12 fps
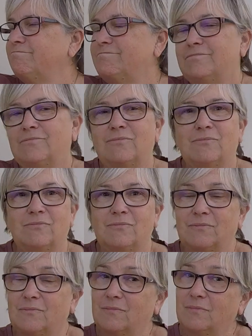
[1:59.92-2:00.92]

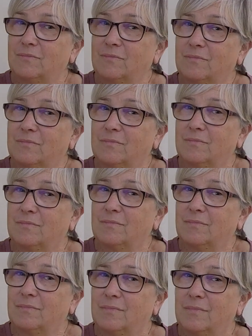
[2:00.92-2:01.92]

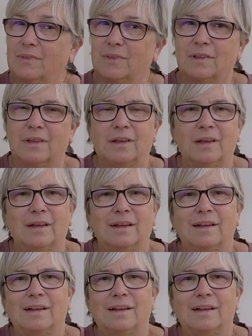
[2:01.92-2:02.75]
(not speaking)